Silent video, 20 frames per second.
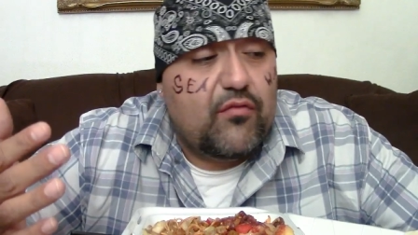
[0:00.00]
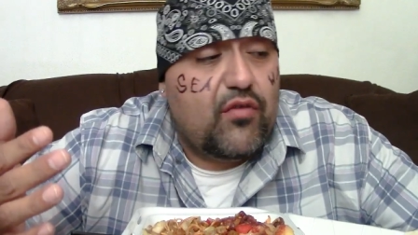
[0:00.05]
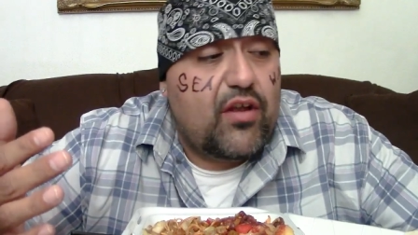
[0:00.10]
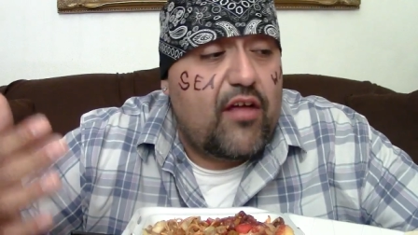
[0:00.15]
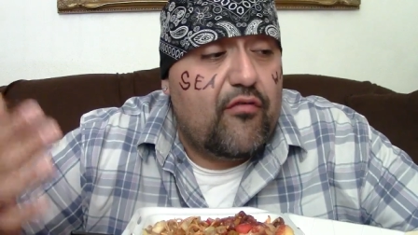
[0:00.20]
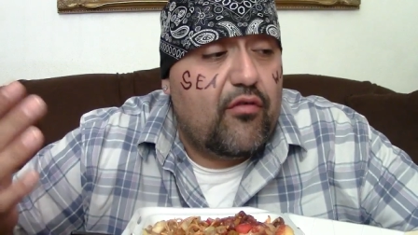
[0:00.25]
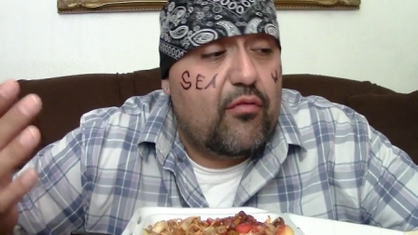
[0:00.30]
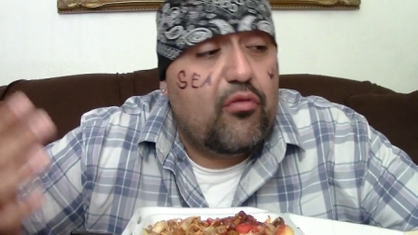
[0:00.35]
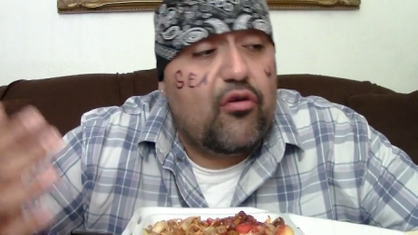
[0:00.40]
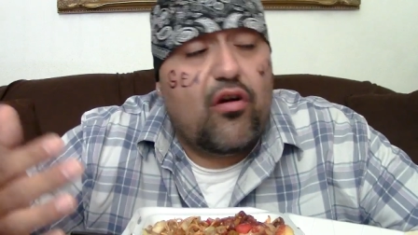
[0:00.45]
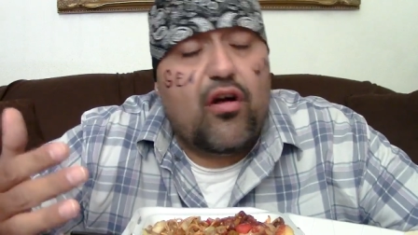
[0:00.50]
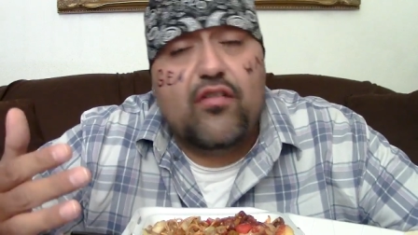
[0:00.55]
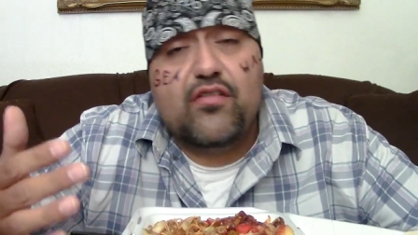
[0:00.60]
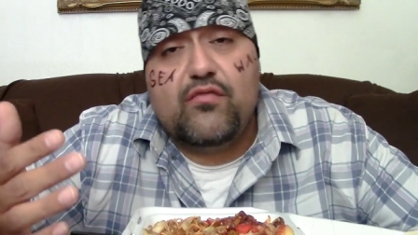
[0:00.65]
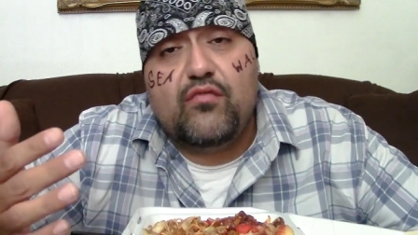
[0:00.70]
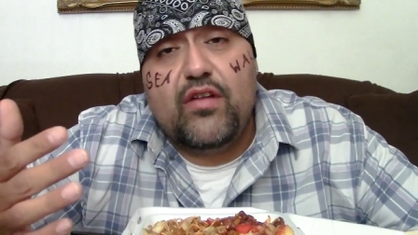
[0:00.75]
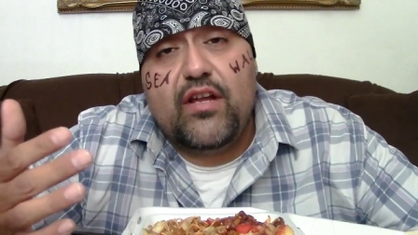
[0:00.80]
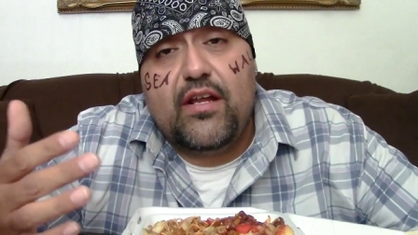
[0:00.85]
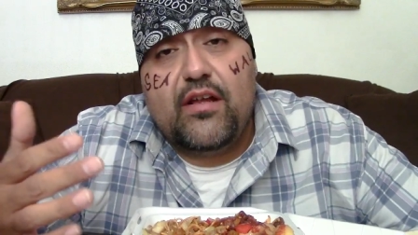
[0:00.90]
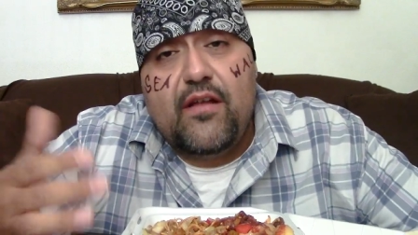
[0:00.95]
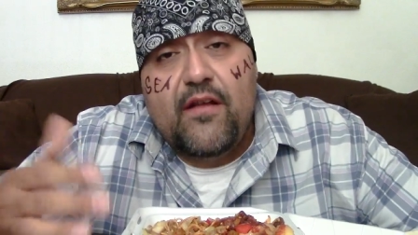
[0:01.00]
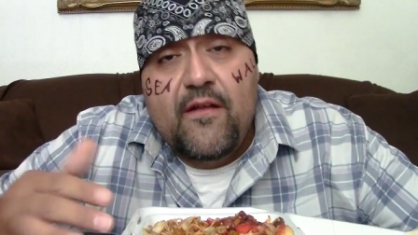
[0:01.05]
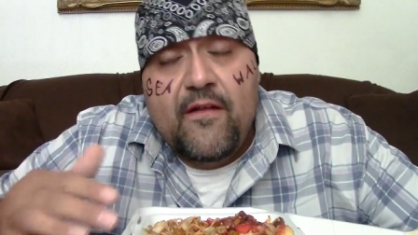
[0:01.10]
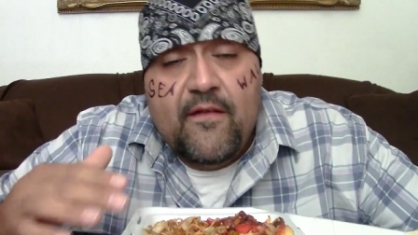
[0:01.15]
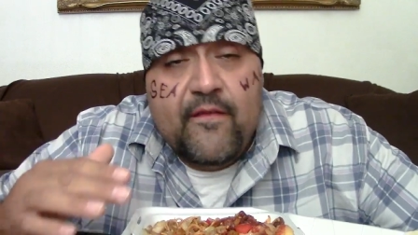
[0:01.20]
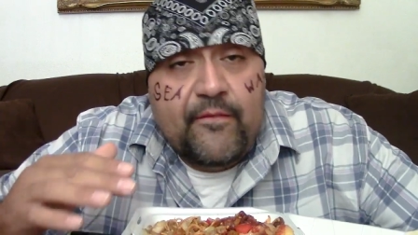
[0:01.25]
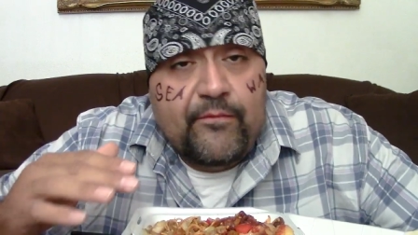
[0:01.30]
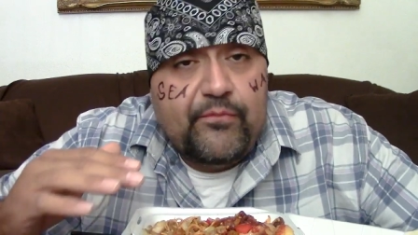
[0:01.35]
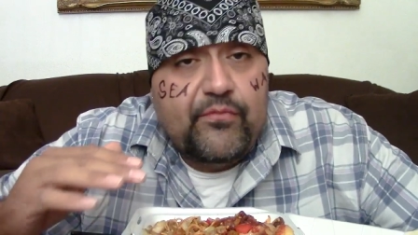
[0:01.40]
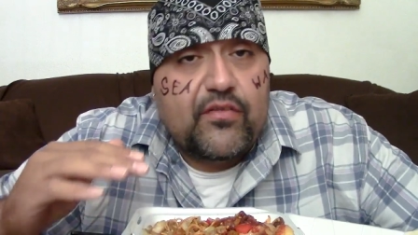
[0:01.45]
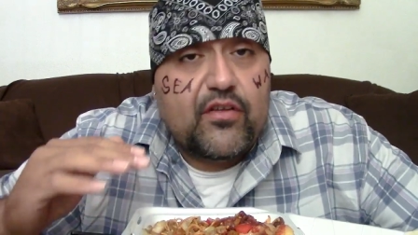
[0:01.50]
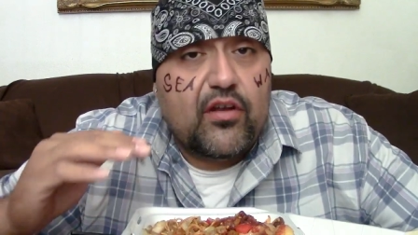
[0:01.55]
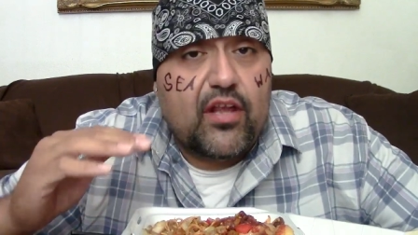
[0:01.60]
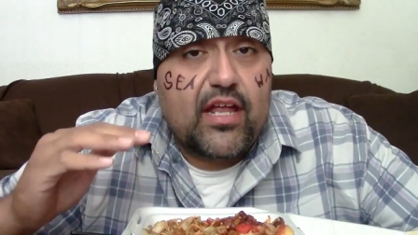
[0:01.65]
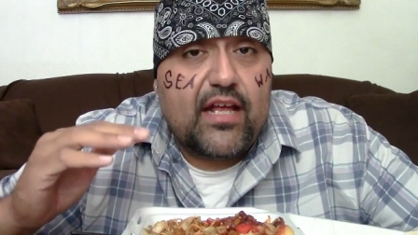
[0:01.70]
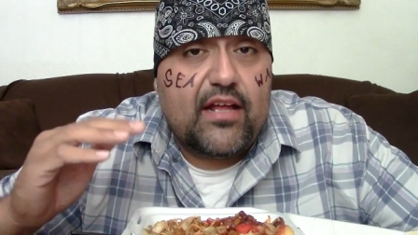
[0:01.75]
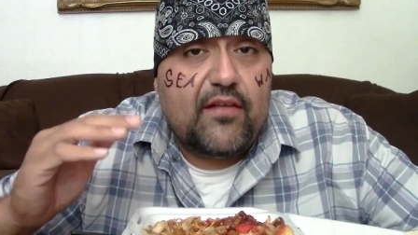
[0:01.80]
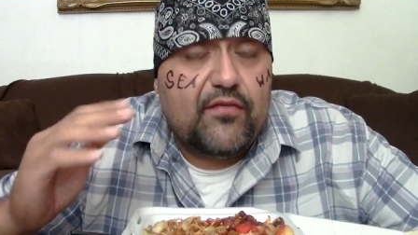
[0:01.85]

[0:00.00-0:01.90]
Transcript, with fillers: Whatever, bro. I was with it. They're like,